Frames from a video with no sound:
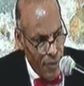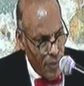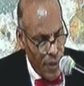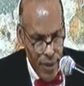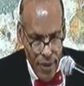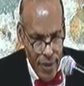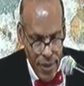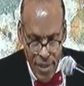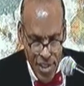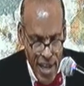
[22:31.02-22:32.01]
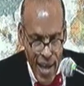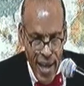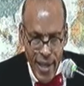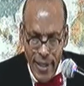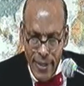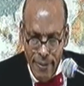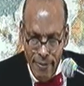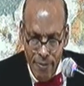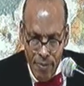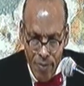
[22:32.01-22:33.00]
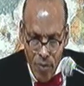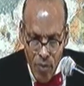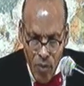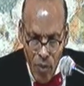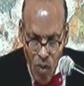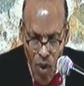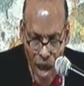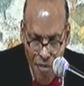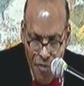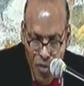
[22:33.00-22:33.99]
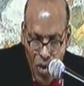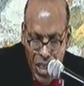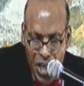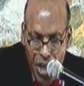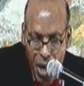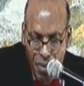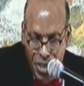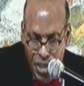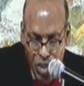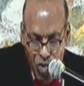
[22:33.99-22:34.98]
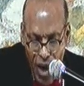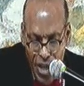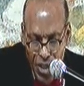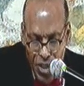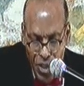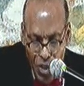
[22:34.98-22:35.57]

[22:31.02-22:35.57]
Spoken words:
You know, it's sad. I have few little numbers is trying to